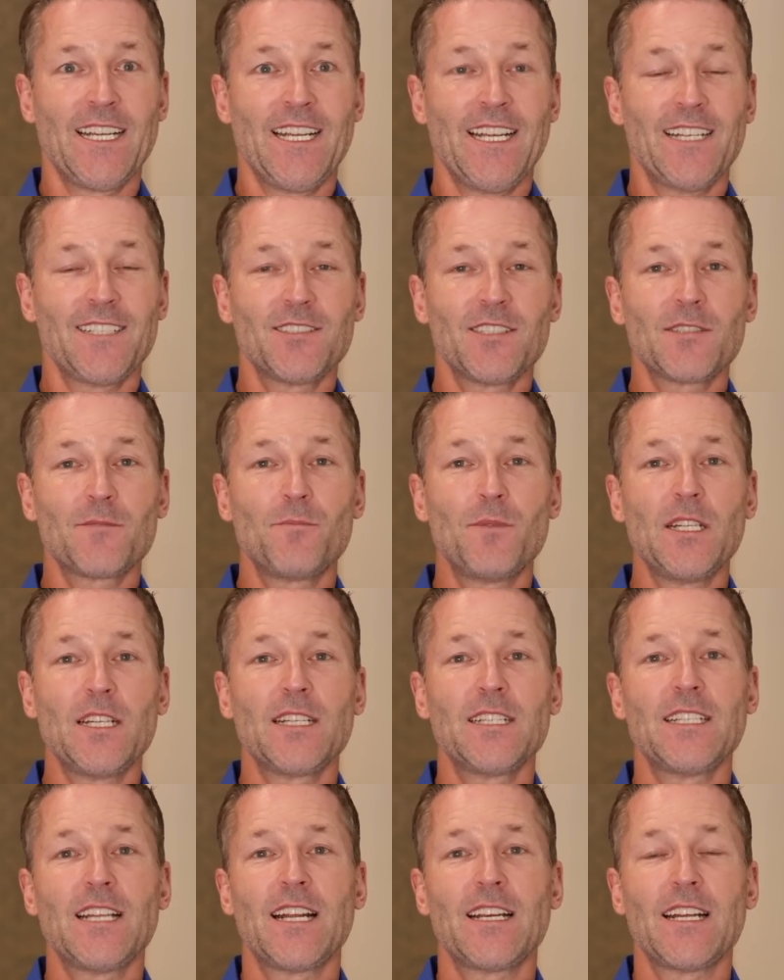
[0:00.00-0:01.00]
And just
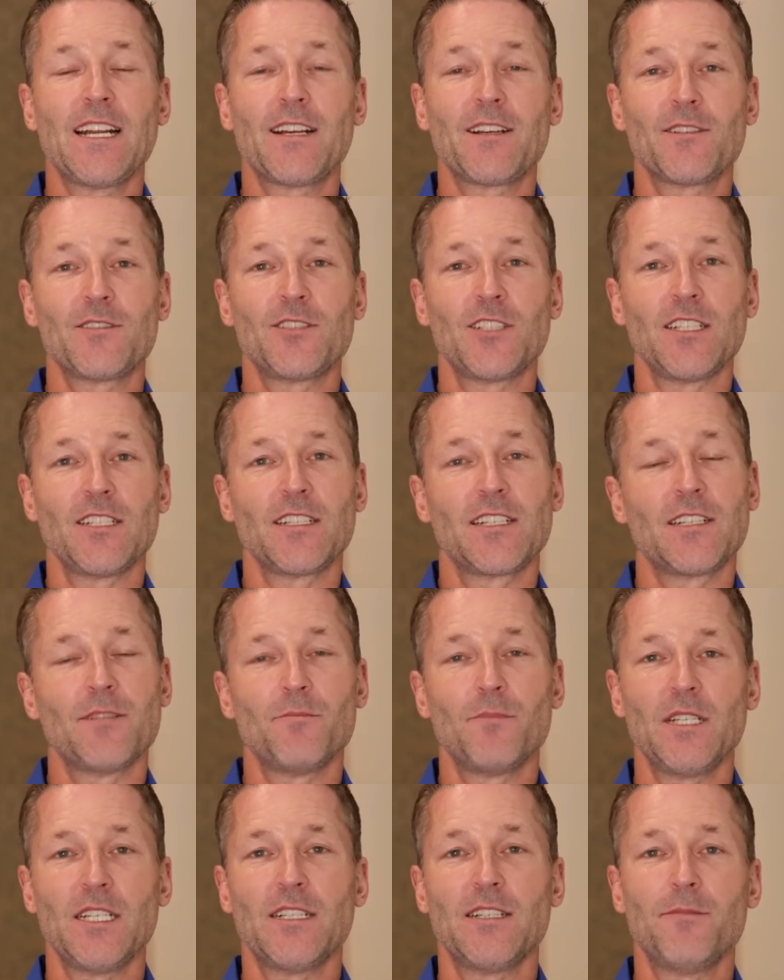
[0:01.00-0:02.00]
being in that energy
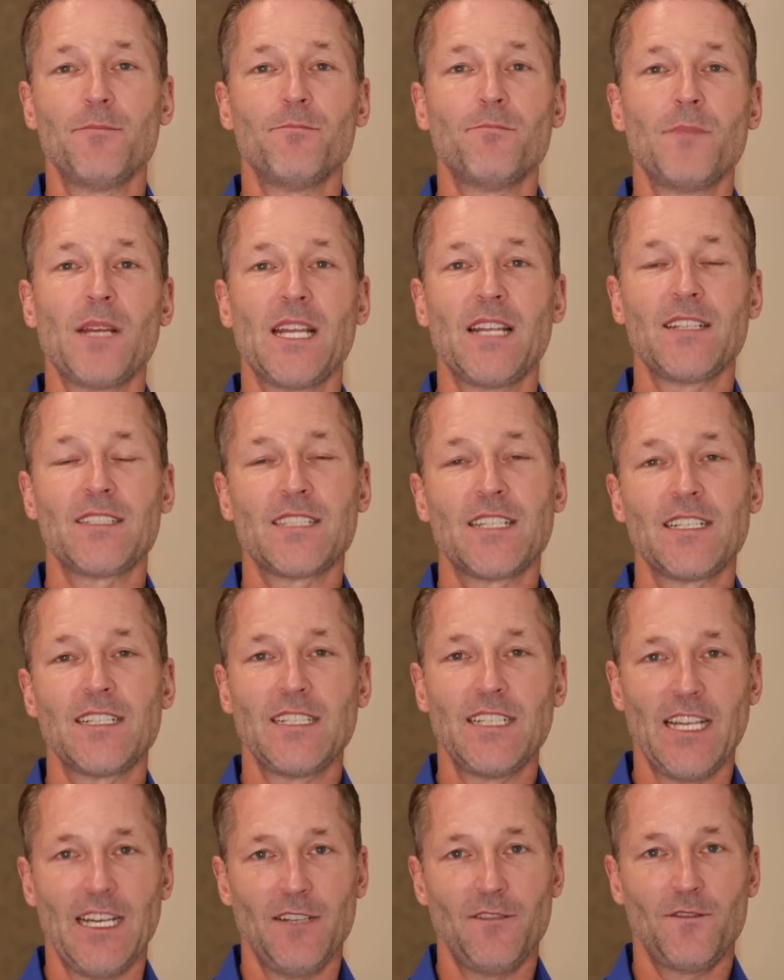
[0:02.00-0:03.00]
can be an
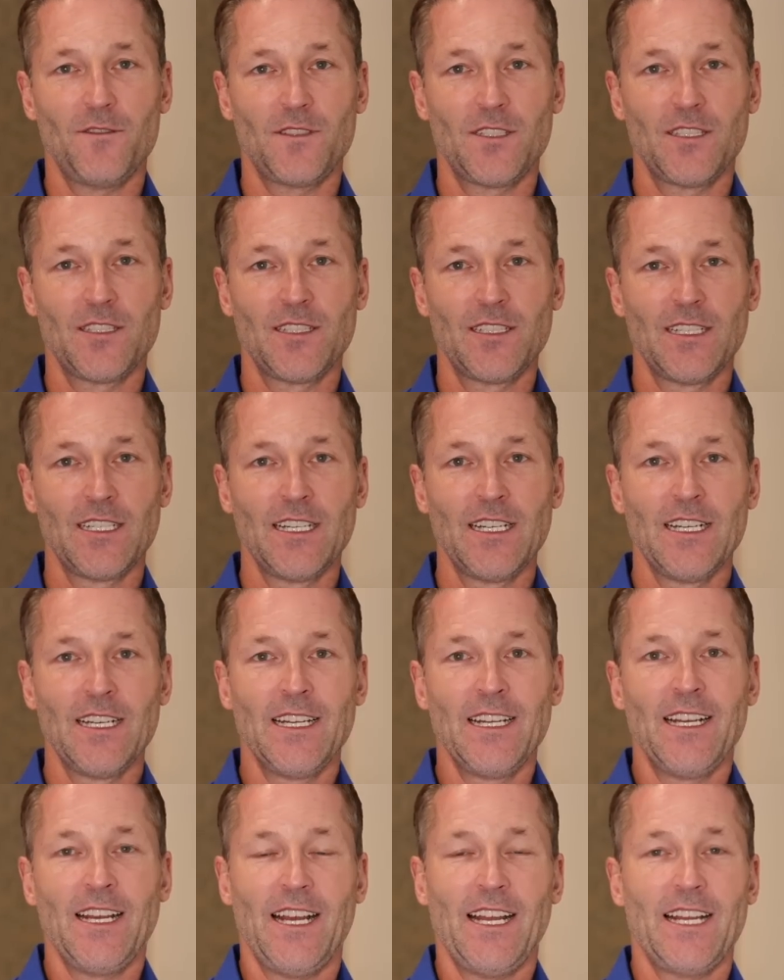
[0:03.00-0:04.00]
amazing gift.
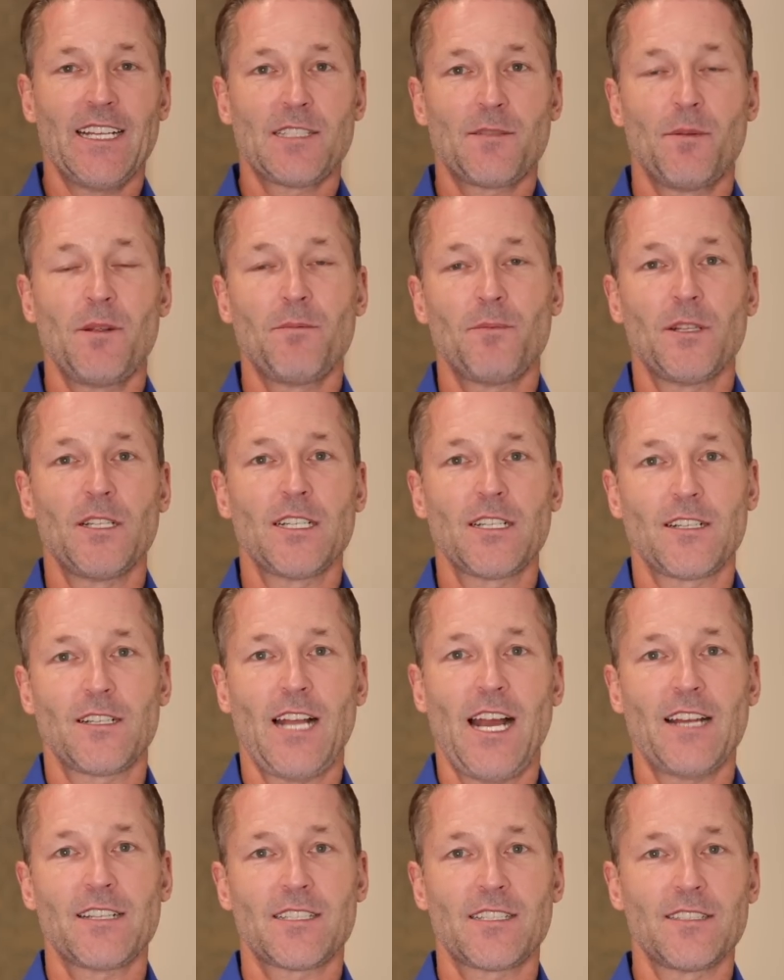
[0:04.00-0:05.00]
I ask people in
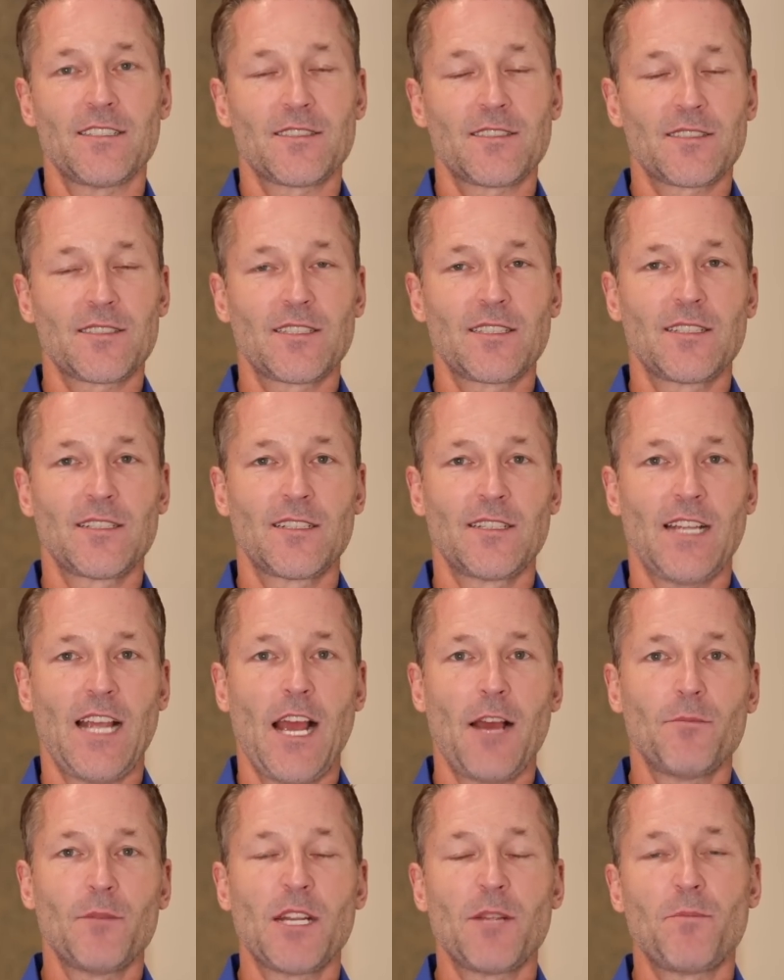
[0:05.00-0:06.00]
classes,
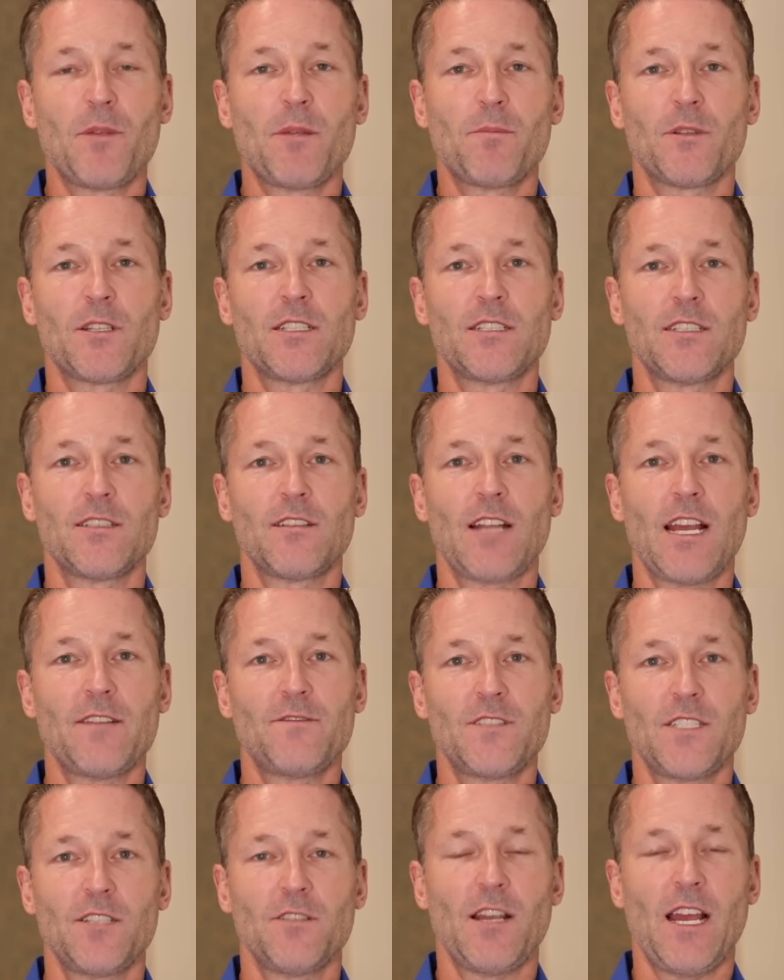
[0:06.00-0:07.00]
how many people in your
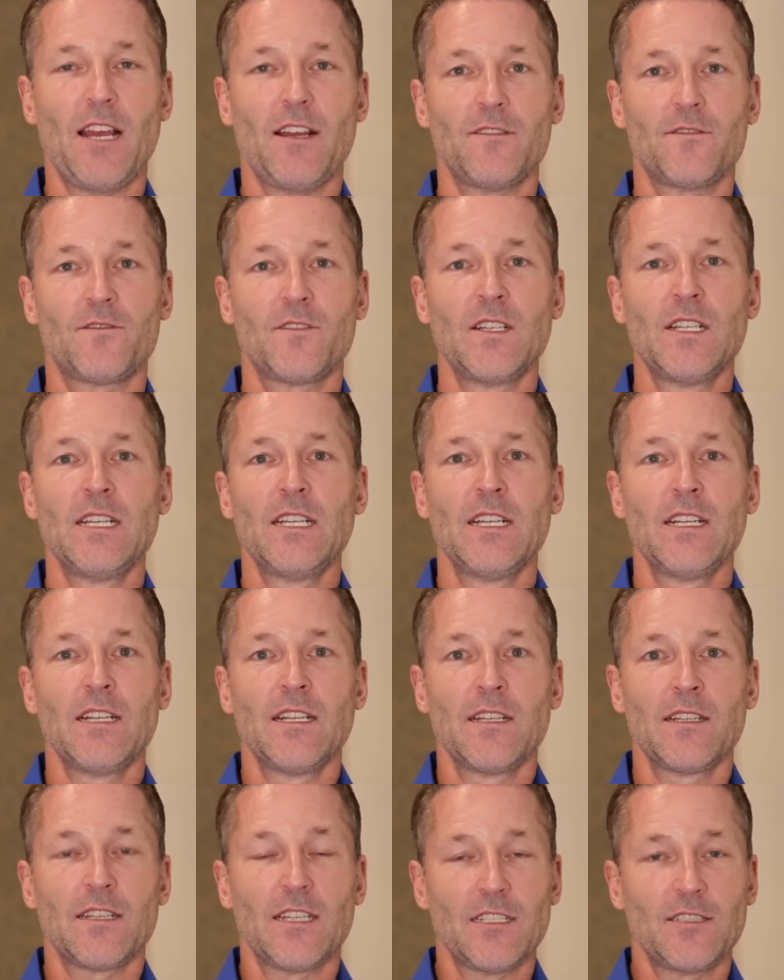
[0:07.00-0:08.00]
life do you have
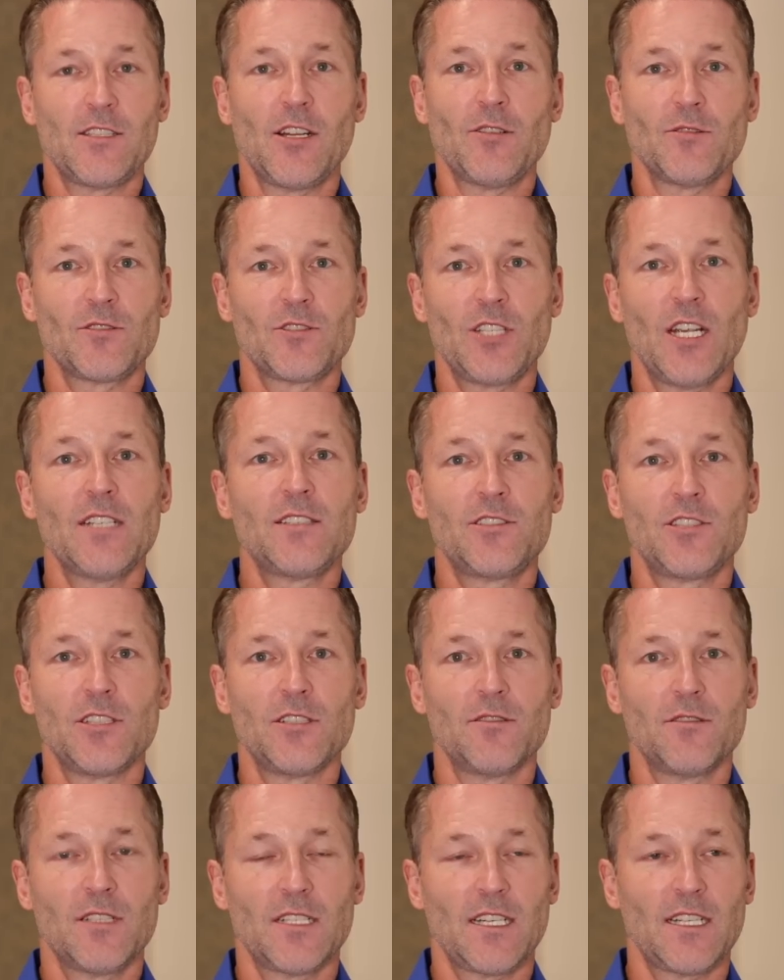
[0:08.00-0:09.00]
that don't judge
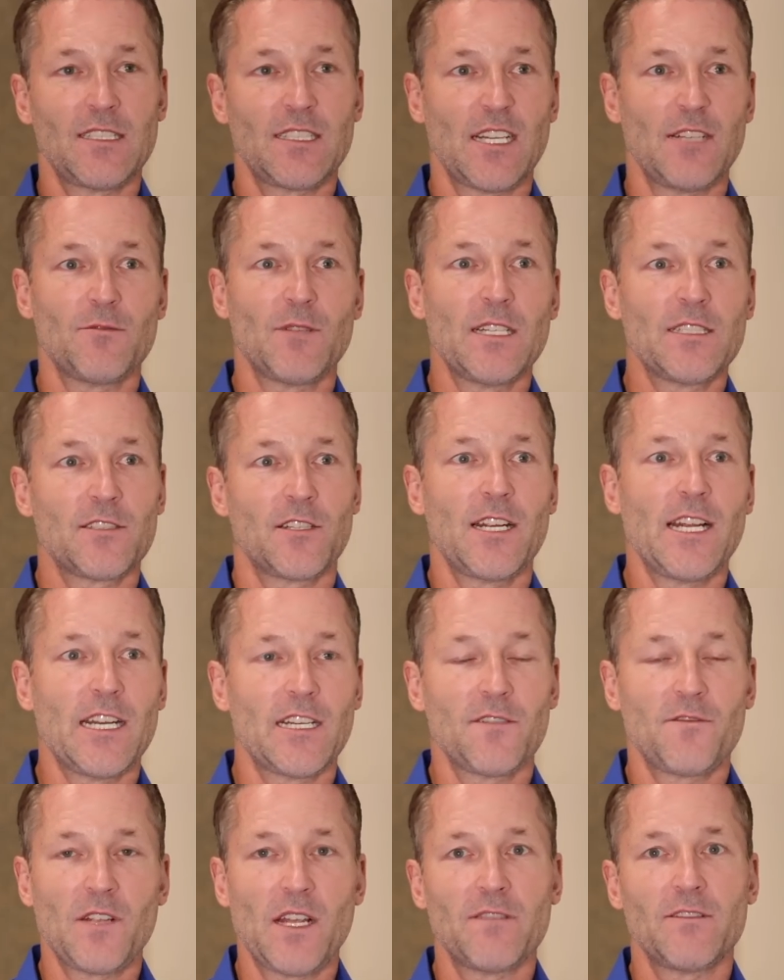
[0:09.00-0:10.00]
you? And I say, raise your
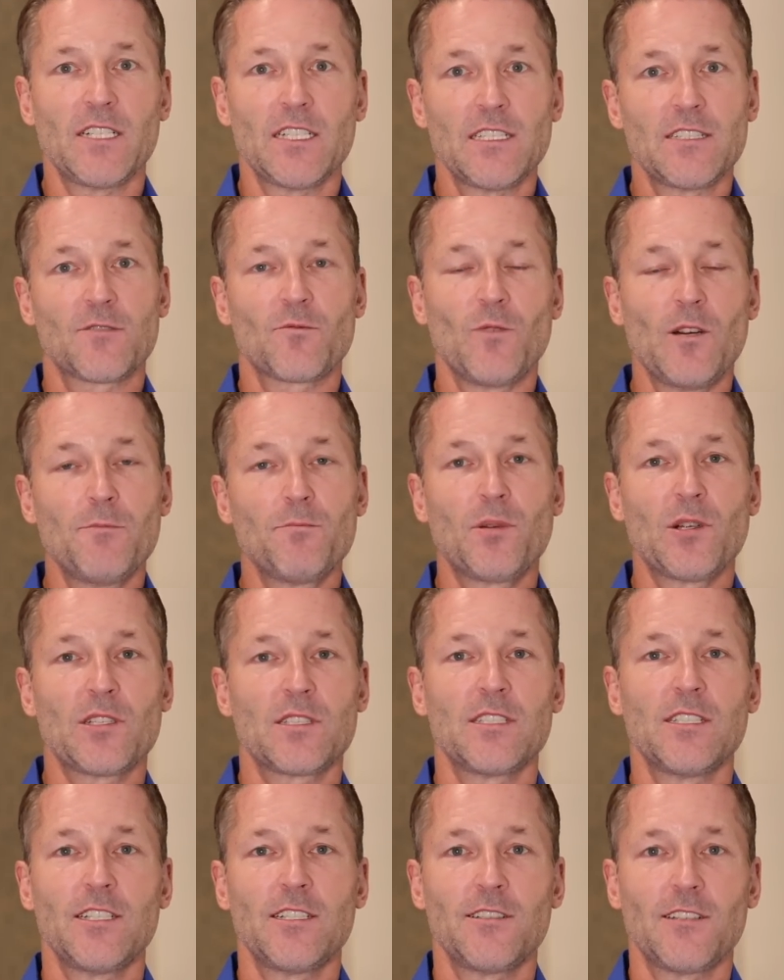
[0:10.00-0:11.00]
hand if you have at least one
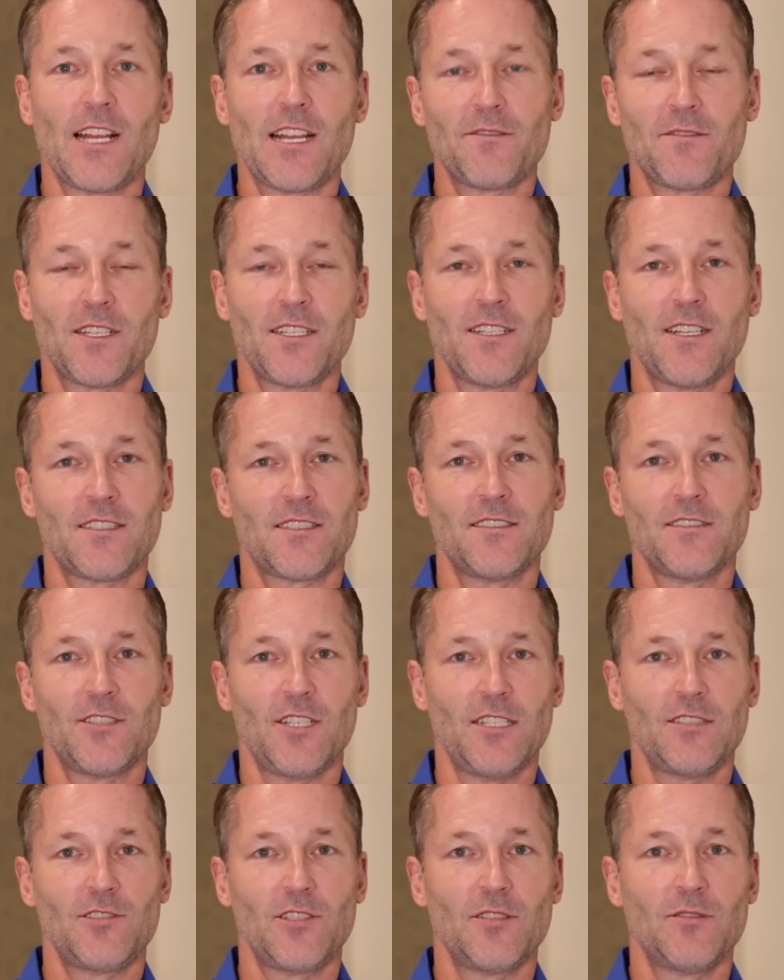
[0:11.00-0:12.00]
person in your life that doesn't
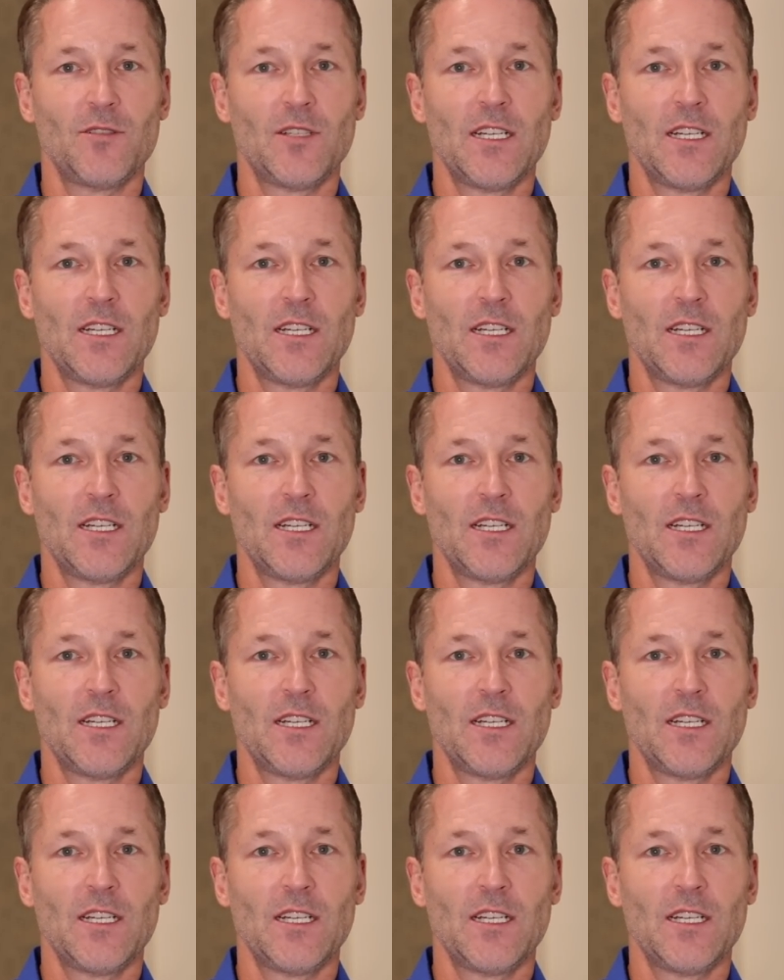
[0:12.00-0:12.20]
judge you.